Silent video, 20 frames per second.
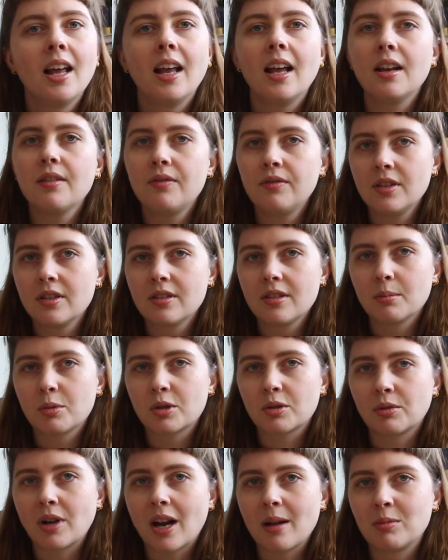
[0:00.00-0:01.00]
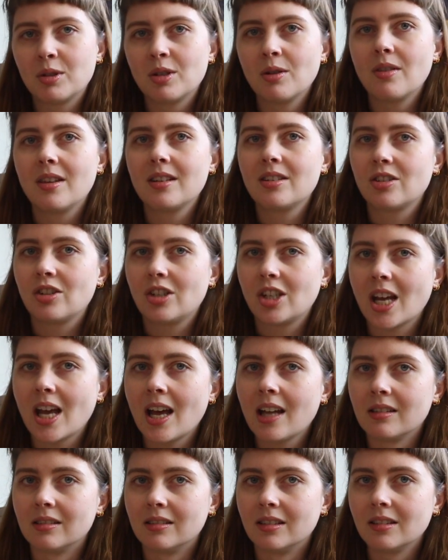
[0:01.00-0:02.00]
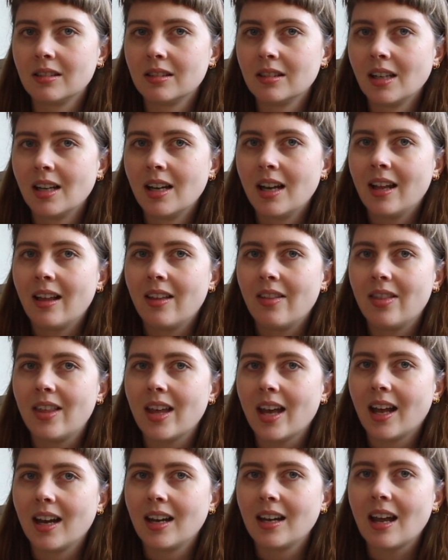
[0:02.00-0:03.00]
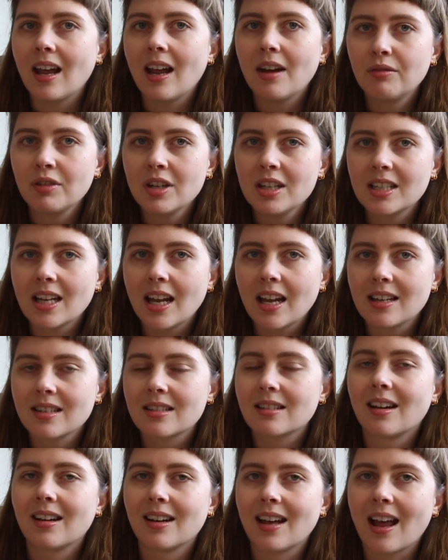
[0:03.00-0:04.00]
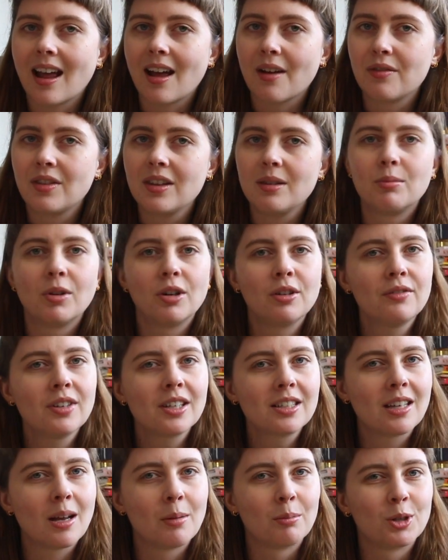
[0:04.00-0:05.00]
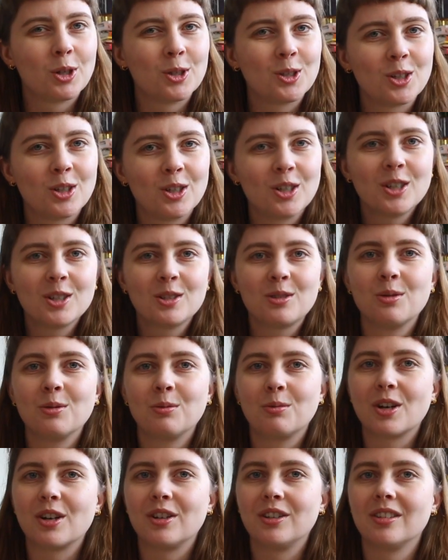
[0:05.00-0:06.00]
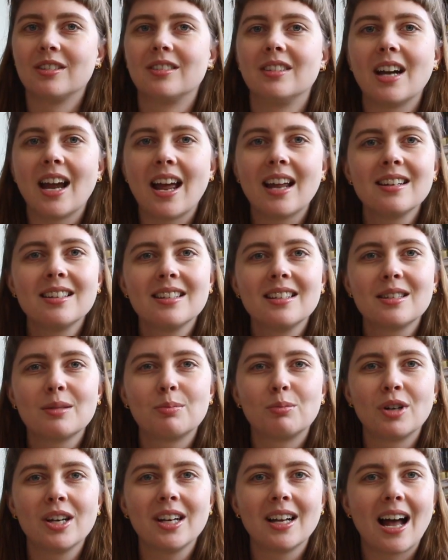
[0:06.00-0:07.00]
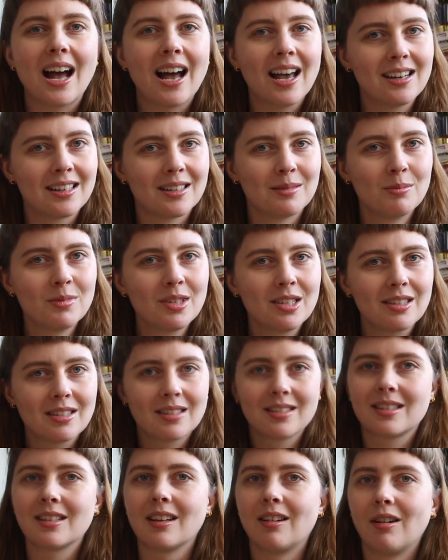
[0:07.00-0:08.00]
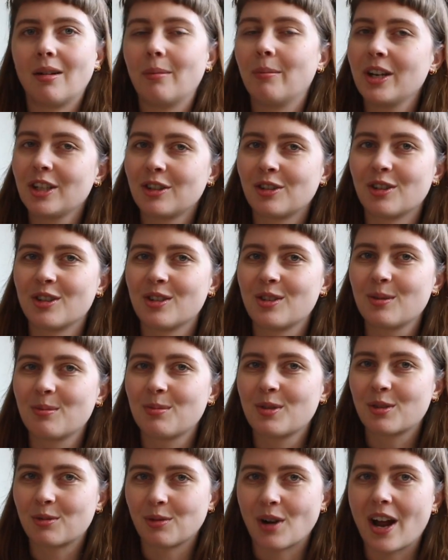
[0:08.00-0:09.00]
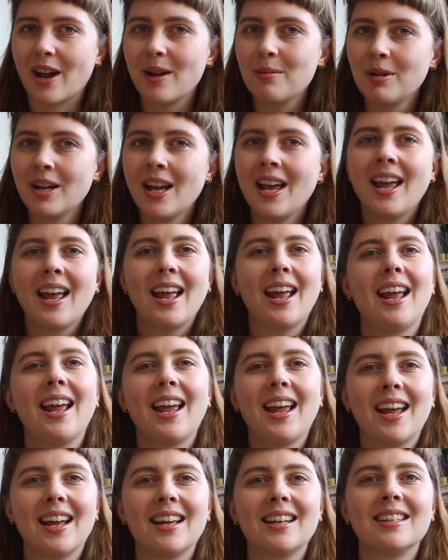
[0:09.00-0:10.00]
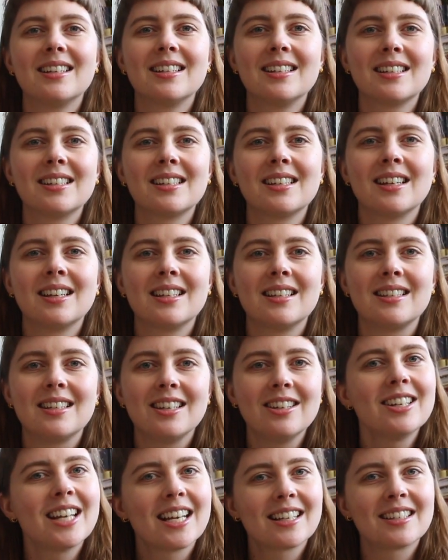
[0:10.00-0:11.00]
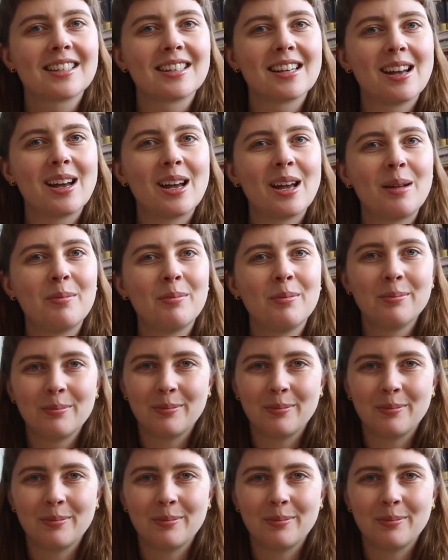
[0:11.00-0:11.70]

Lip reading: if you subscribe to this channel, then every day is gonna have the perfect temperature to wear your handknit spring items. So make sure and subscribe, and see you next time.